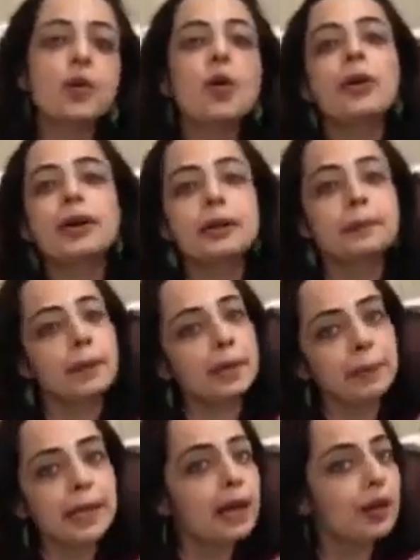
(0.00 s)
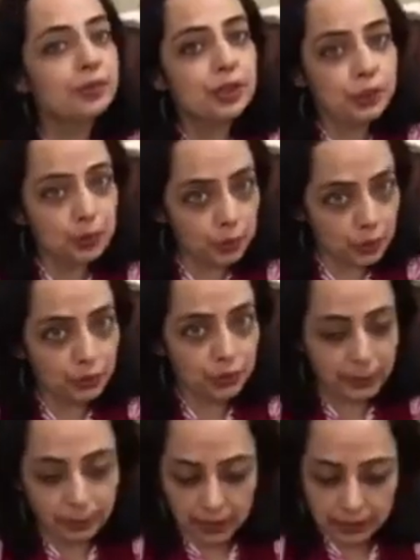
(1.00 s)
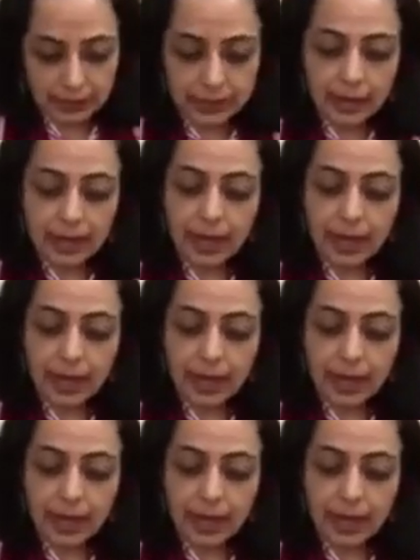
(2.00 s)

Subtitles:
or it may be after 2 to 3 months,